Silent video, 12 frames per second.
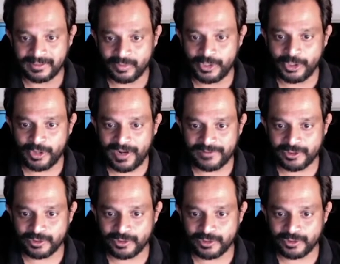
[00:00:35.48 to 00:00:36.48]
We don't have
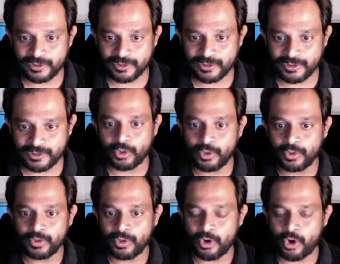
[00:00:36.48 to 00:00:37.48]
to do
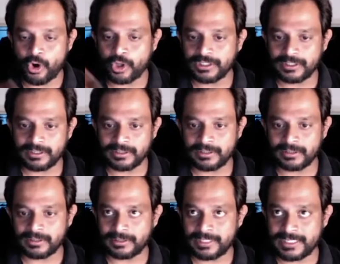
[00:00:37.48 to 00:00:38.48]
all
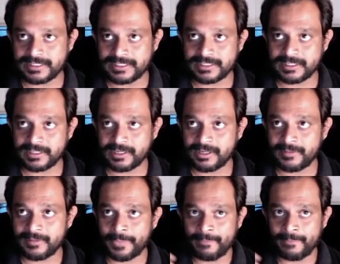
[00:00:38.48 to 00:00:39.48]
this.
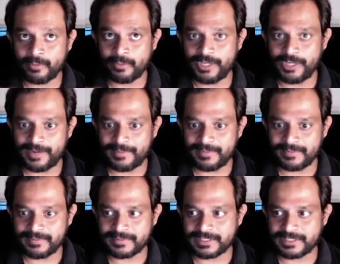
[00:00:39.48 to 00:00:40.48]
We are
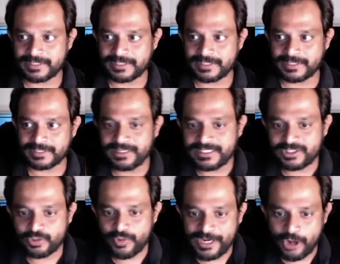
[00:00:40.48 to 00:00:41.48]
situated in these
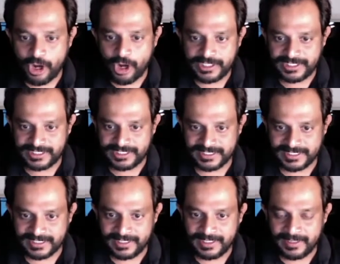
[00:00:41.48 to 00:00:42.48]
three
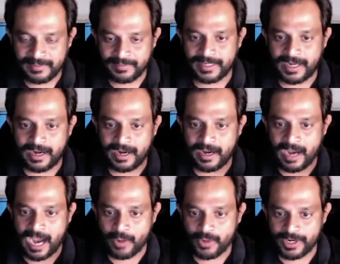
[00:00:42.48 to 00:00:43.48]
continents, but
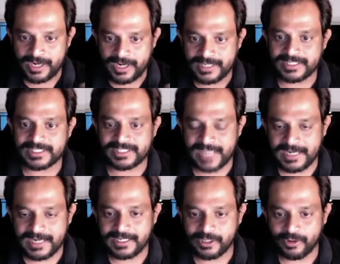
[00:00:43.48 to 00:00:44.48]
our
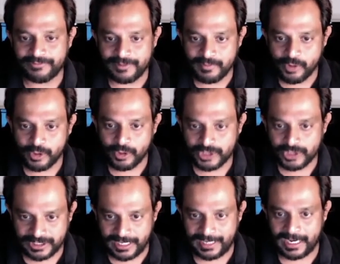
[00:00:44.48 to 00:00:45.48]
understanding of
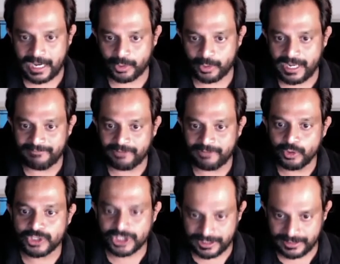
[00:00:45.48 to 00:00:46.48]
emotion and our
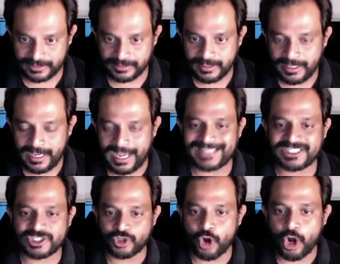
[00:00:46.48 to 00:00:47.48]
evolution
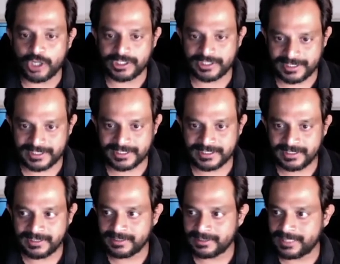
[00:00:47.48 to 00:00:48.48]
has taught us
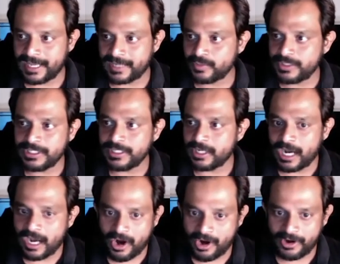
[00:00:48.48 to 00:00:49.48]
that we
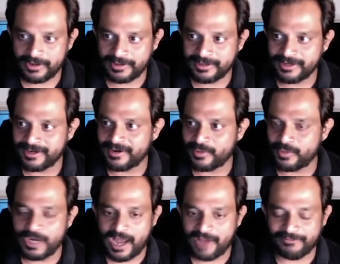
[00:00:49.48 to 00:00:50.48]

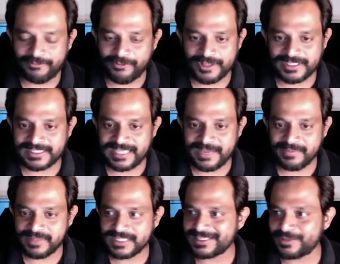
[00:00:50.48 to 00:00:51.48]
laugh for the same
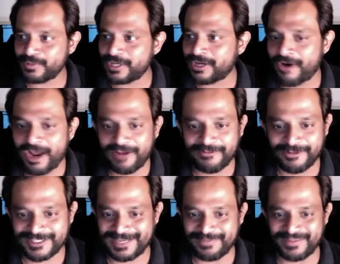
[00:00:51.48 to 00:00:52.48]
things and we cry for the
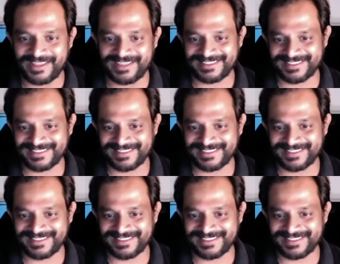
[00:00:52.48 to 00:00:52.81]
same things.